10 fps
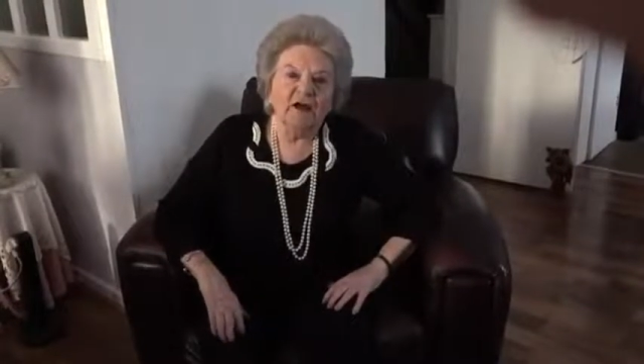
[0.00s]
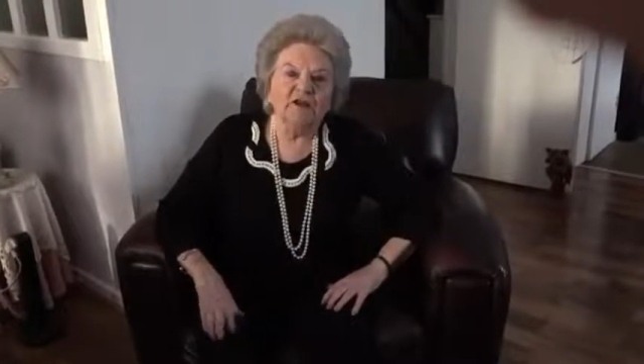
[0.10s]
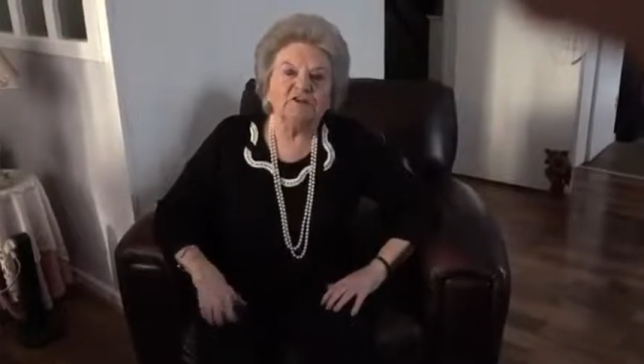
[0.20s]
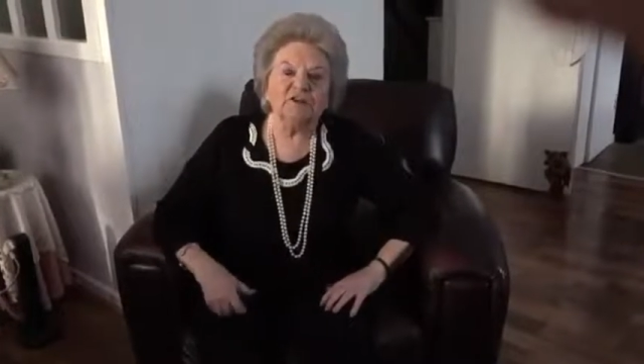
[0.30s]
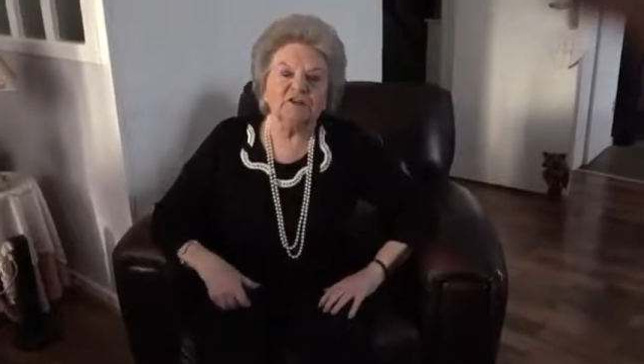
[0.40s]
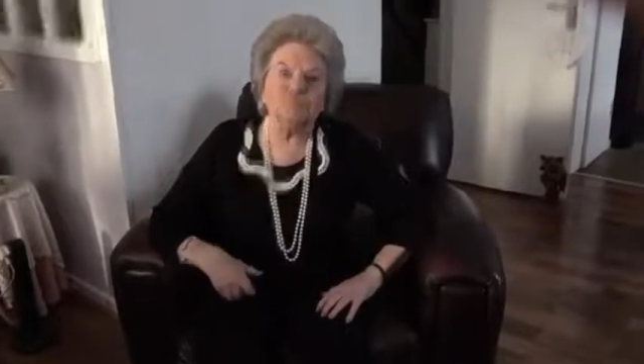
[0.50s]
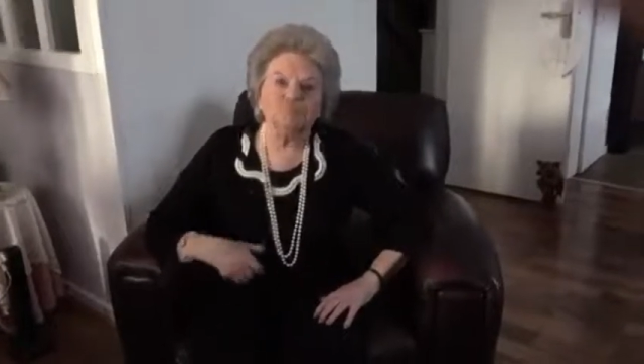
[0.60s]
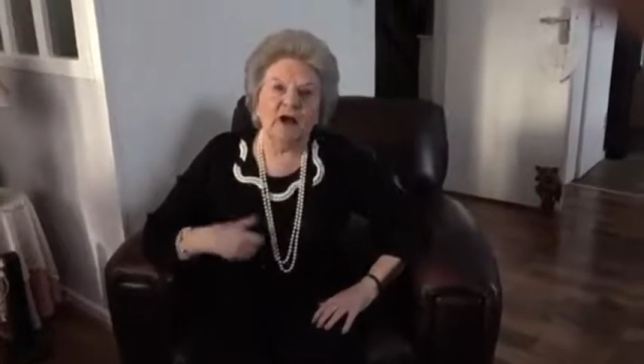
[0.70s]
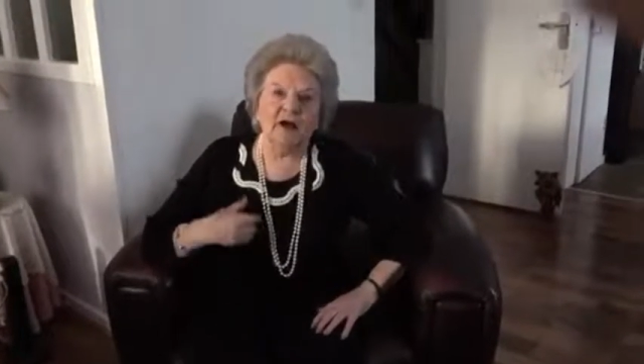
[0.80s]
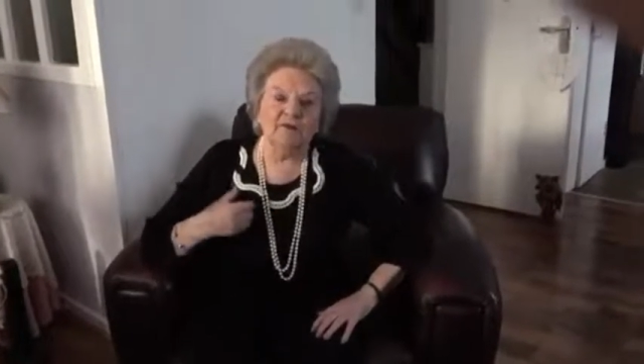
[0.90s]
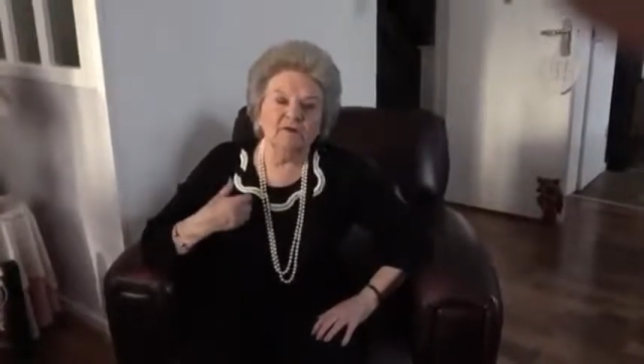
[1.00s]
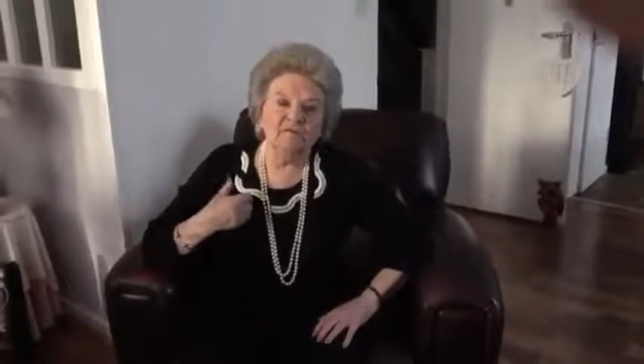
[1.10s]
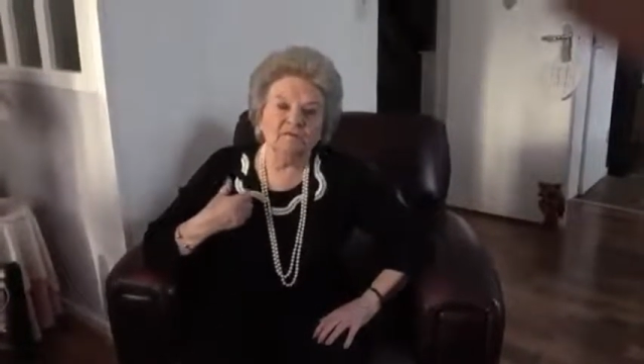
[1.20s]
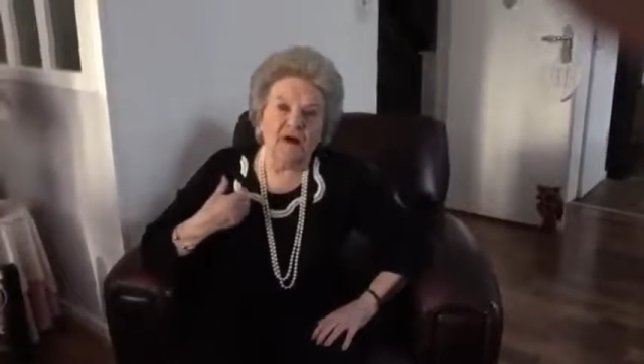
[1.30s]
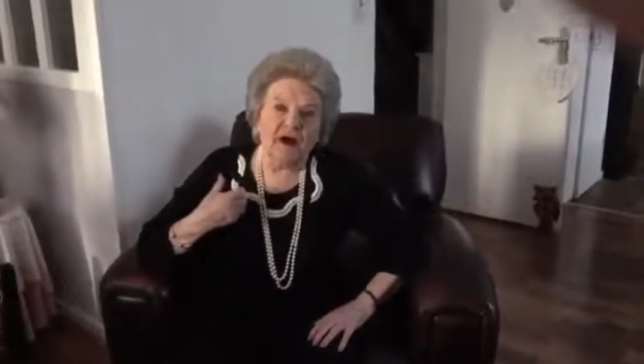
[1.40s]
She's rung the
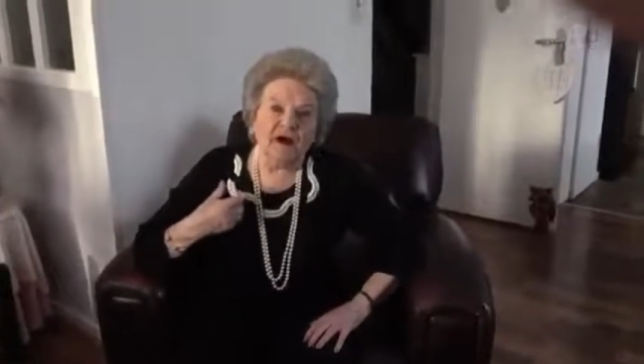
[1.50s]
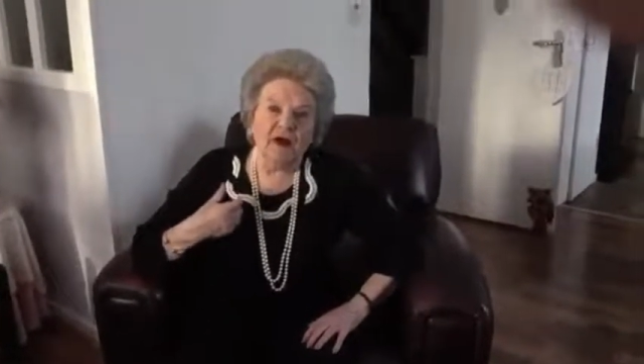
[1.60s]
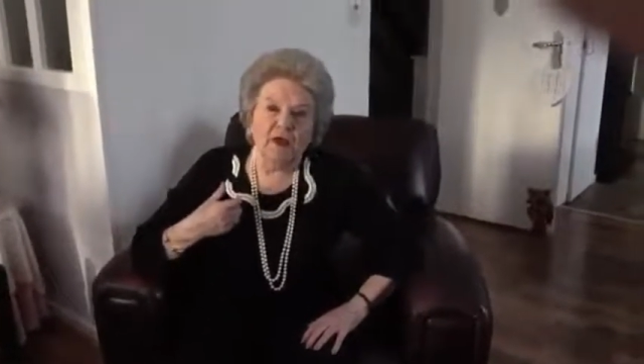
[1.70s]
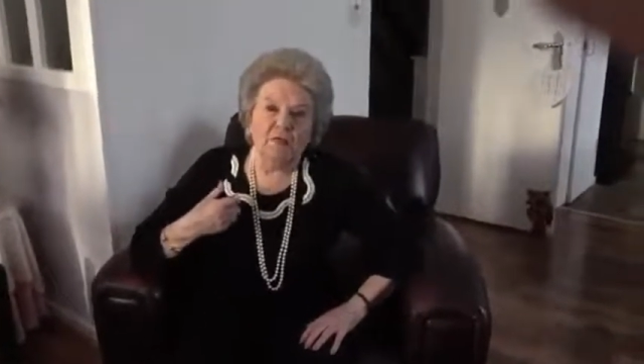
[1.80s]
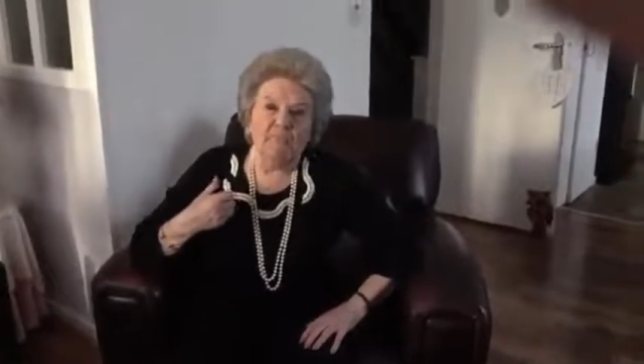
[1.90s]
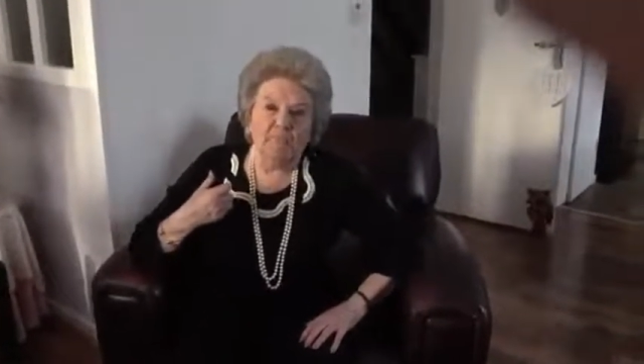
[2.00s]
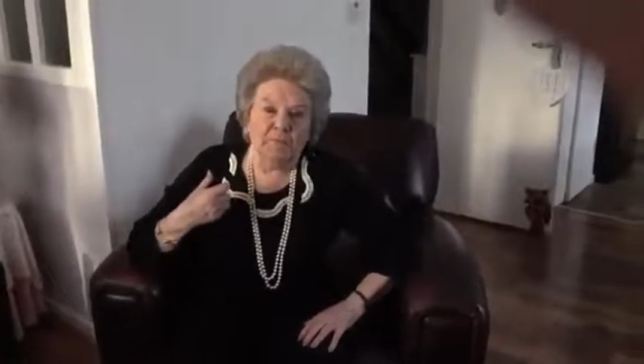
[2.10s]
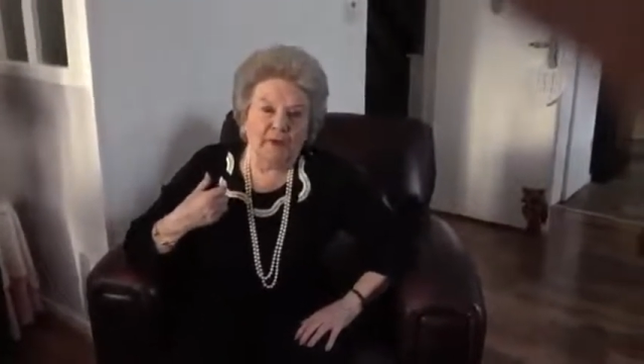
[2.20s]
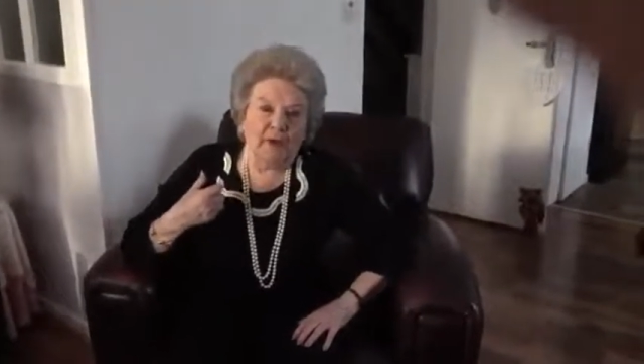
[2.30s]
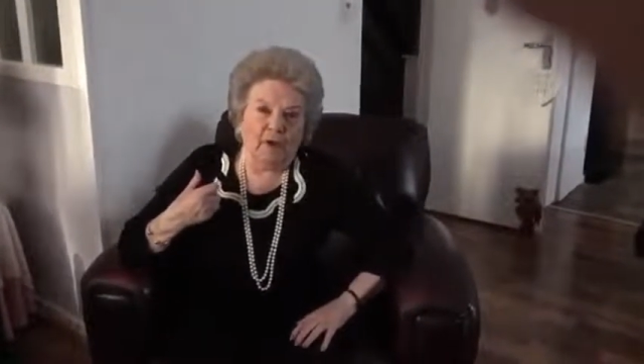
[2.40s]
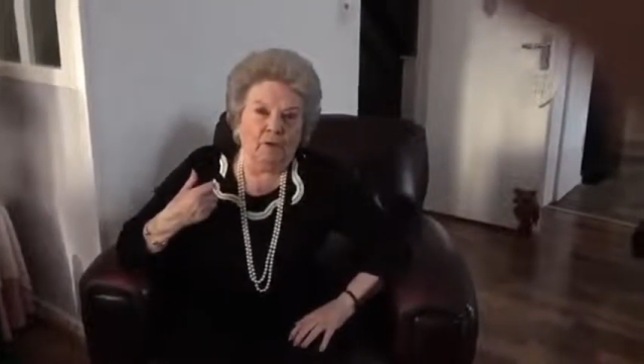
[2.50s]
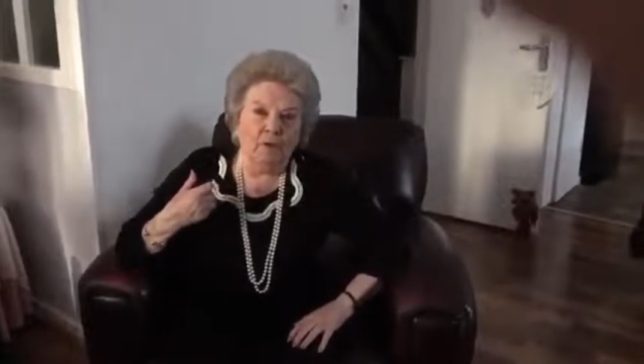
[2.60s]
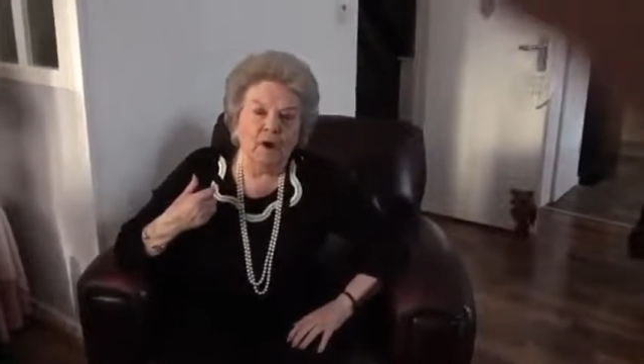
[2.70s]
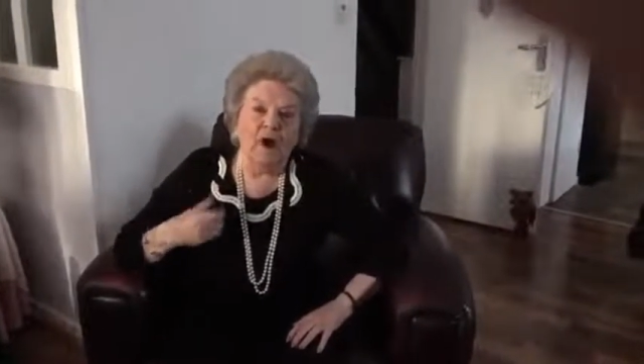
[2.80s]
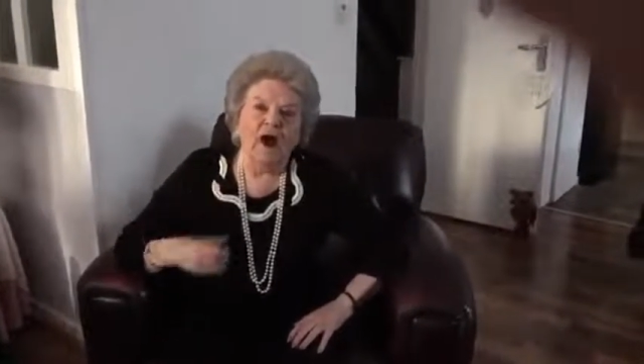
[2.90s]
fucking bell